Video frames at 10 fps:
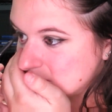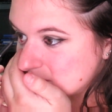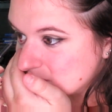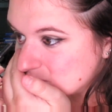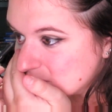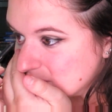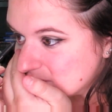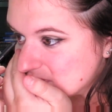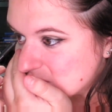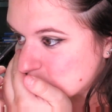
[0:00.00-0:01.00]

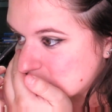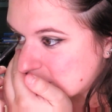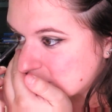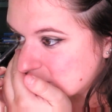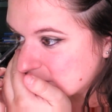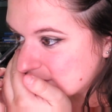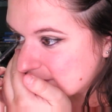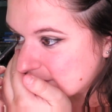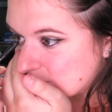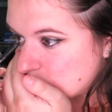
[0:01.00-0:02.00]
Sometimes it splotches
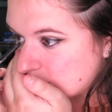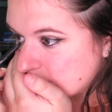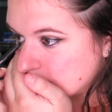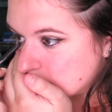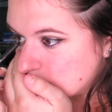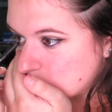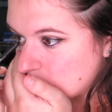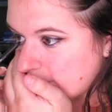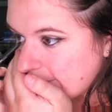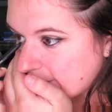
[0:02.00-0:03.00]
down, but
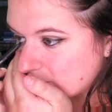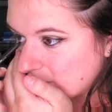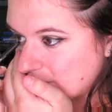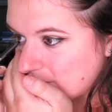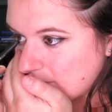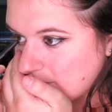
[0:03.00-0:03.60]
whatever.